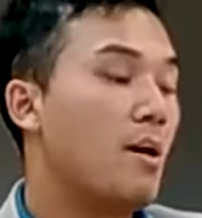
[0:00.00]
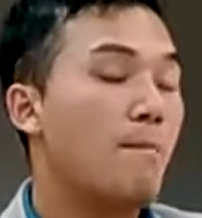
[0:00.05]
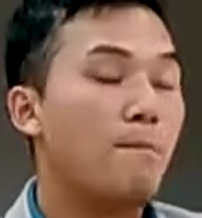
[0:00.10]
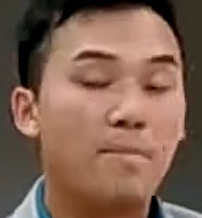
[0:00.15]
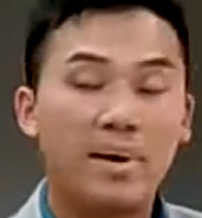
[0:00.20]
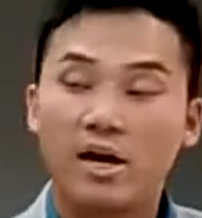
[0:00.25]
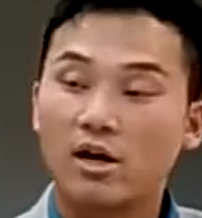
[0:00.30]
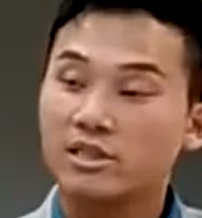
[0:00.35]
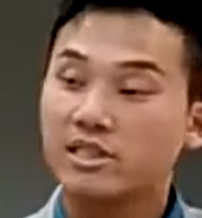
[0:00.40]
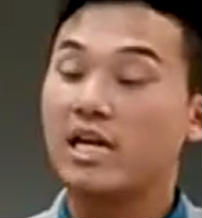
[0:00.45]

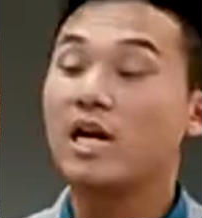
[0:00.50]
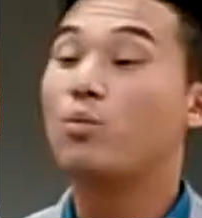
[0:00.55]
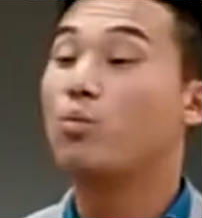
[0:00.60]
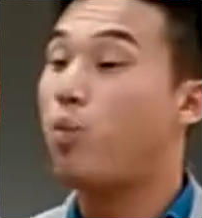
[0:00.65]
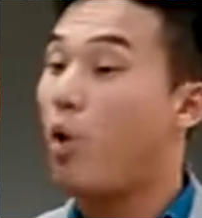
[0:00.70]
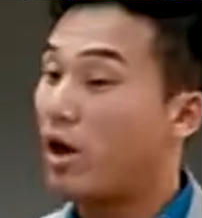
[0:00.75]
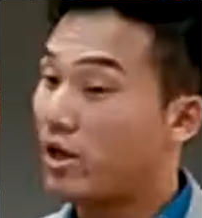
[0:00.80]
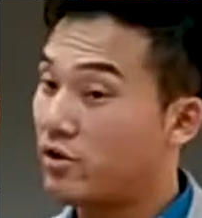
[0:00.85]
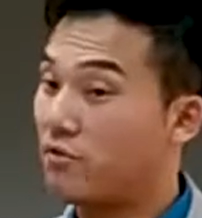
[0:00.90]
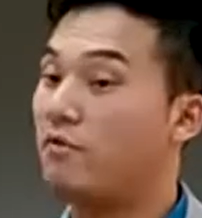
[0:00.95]
because he
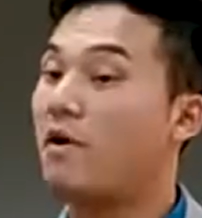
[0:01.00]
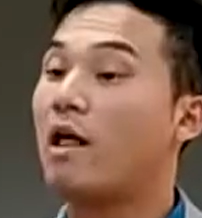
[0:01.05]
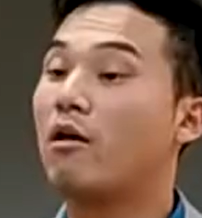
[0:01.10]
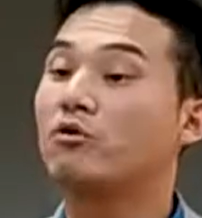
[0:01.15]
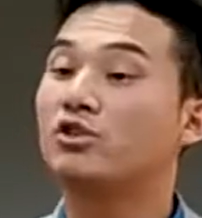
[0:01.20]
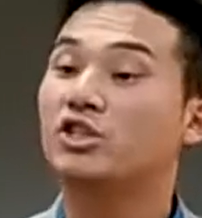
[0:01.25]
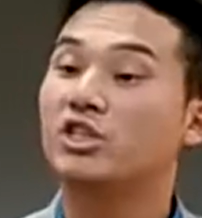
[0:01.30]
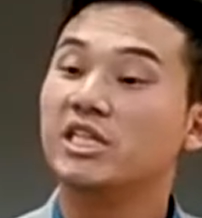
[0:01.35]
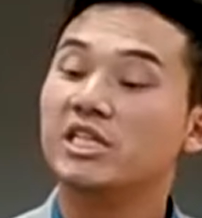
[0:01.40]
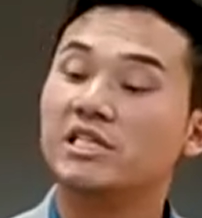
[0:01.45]
wanted to
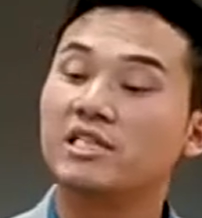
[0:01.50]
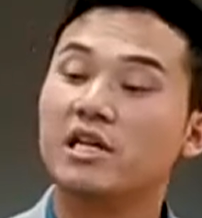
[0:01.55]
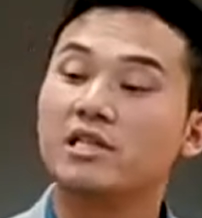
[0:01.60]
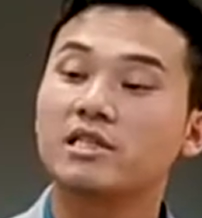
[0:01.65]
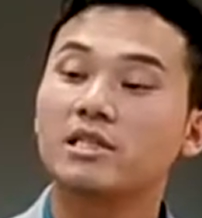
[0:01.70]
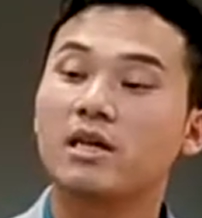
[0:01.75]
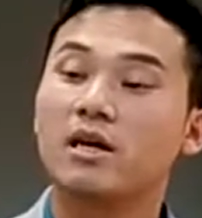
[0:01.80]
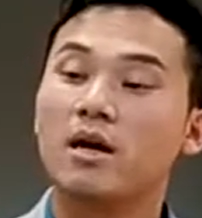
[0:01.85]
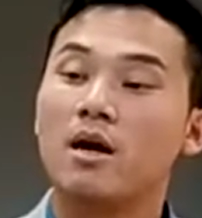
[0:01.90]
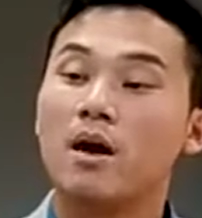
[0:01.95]
follow
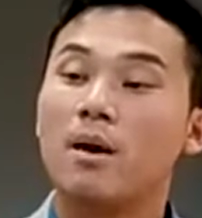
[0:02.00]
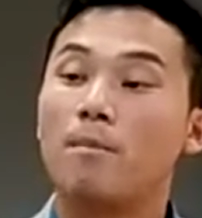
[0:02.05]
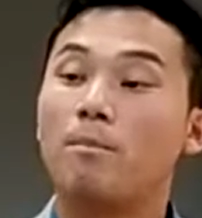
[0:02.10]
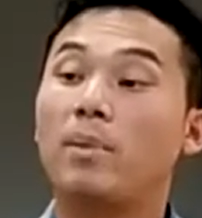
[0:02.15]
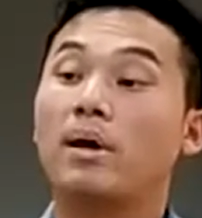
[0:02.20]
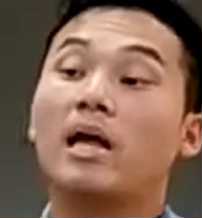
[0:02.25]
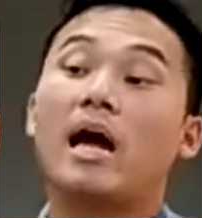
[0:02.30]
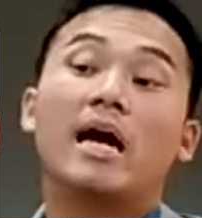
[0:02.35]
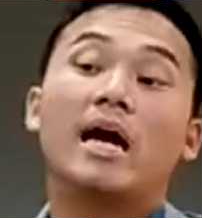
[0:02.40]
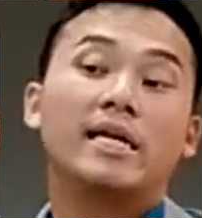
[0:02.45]
Jesus.
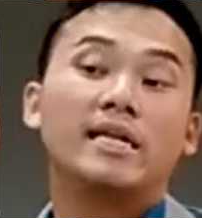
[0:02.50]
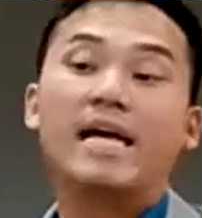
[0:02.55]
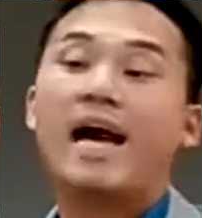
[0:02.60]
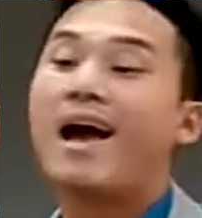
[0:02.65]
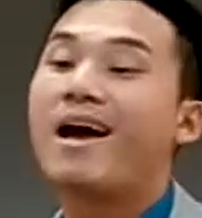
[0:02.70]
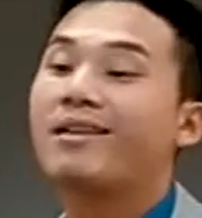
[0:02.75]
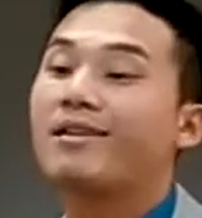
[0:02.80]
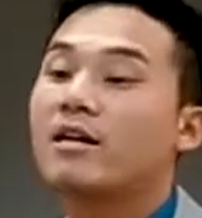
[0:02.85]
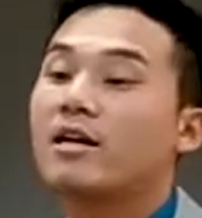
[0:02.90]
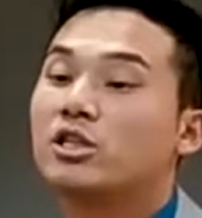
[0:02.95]
But
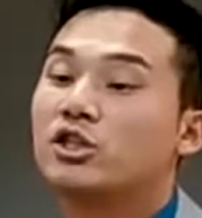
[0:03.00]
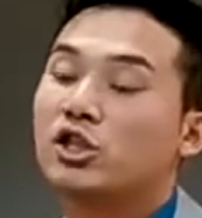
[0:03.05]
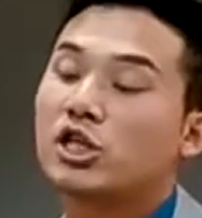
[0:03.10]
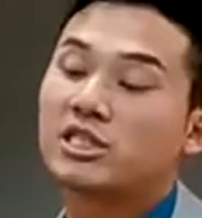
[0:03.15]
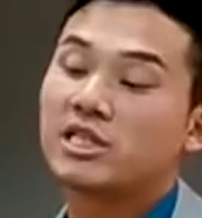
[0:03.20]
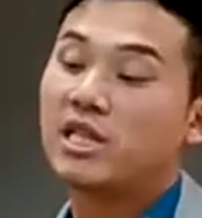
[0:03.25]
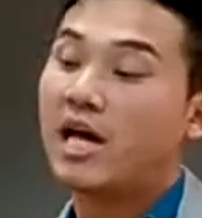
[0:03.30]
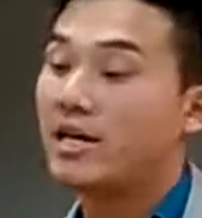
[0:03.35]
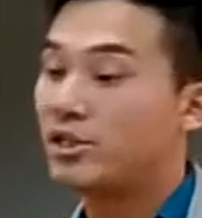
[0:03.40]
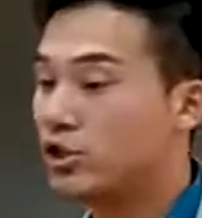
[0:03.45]
again,
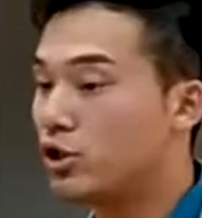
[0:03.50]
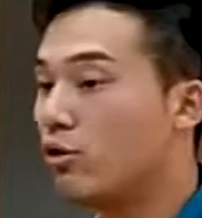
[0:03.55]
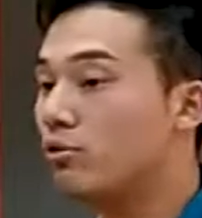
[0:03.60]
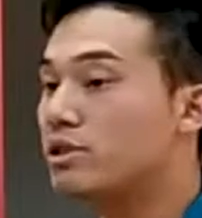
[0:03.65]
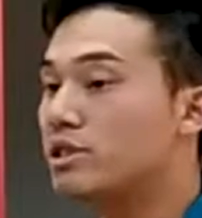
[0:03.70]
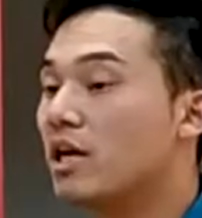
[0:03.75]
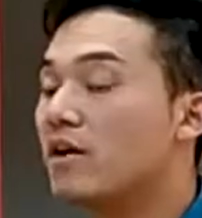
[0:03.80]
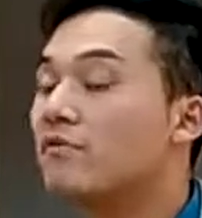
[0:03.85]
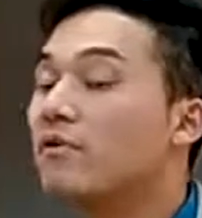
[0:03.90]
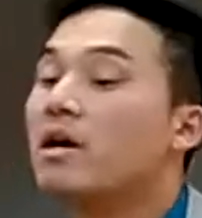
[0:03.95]
just like
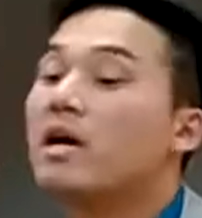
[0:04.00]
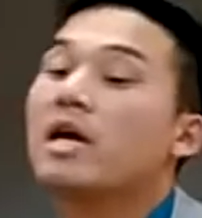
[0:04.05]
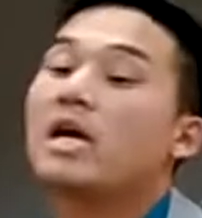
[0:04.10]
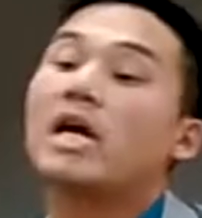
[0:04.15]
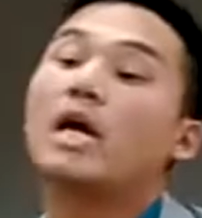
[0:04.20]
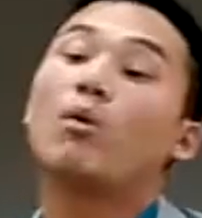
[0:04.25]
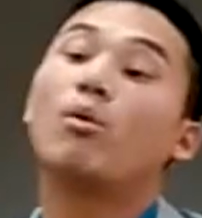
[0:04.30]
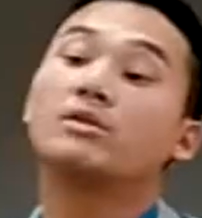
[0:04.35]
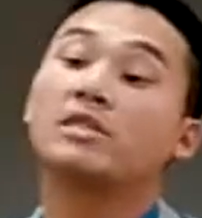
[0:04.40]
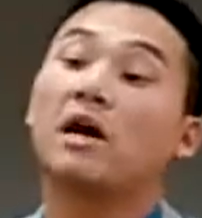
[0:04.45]
Joseph,
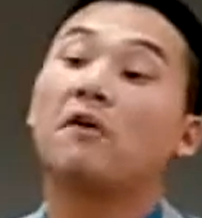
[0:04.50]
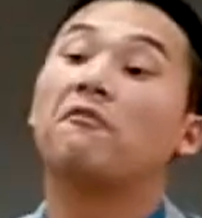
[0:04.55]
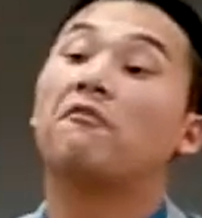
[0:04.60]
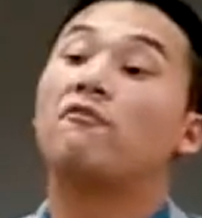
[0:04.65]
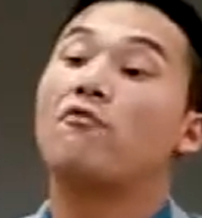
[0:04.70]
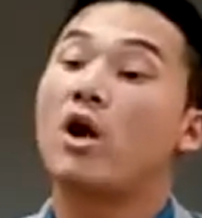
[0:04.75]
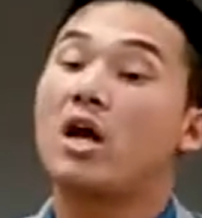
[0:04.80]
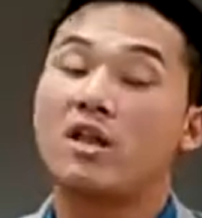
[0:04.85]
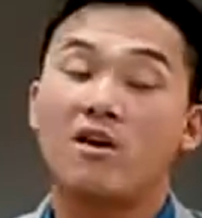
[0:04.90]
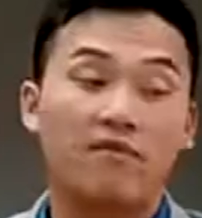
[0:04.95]
he was
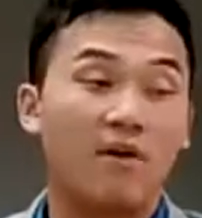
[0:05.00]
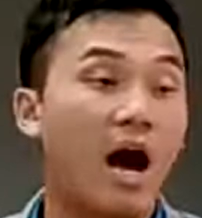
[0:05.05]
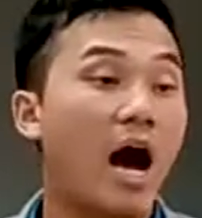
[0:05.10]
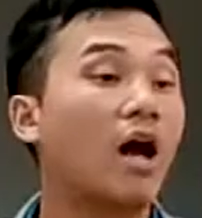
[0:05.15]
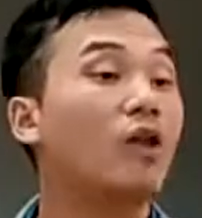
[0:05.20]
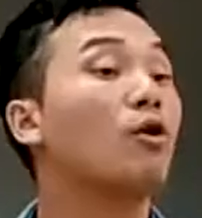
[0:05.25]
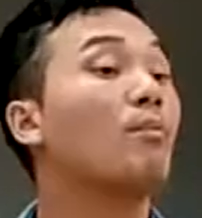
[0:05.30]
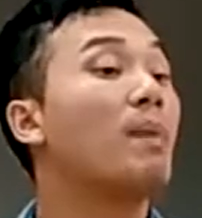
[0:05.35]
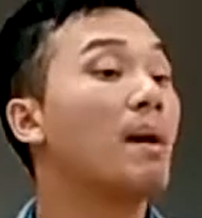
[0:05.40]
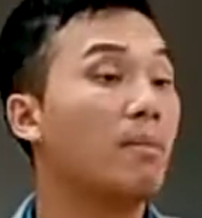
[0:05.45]
afraid of
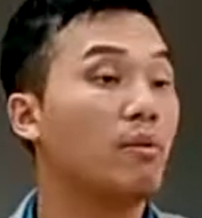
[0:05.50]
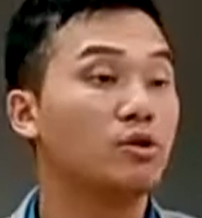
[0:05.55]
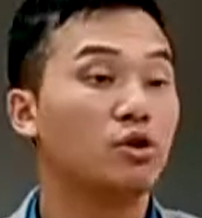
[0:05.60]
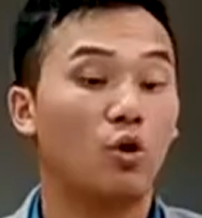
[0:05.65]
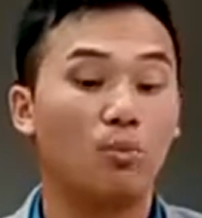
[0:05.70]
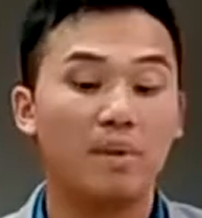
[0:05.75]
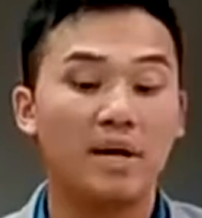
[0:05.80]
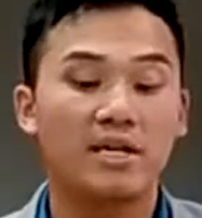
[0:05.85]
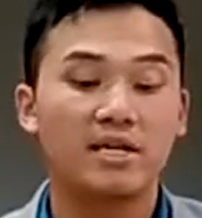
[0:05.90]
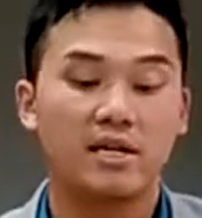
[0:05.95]
other people's
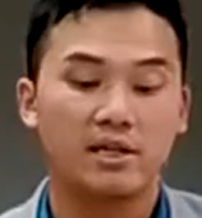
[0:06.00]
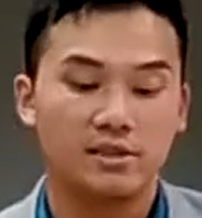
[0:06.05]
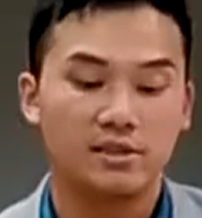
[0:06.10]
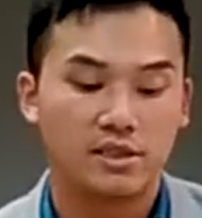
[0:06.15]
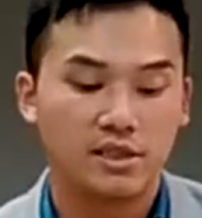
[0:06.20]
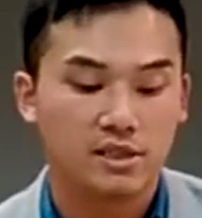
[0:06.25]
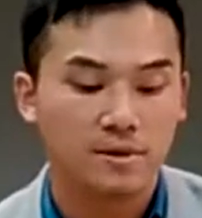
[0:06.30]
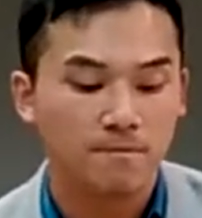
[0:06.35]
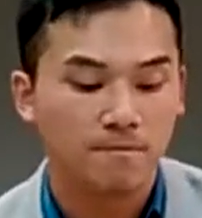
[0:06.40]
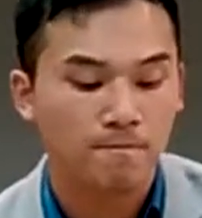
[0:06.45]

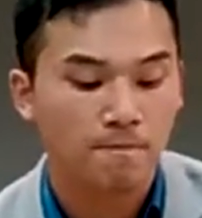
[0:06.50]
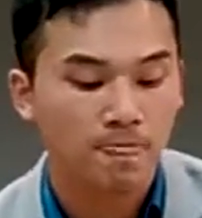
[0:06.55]
opinions.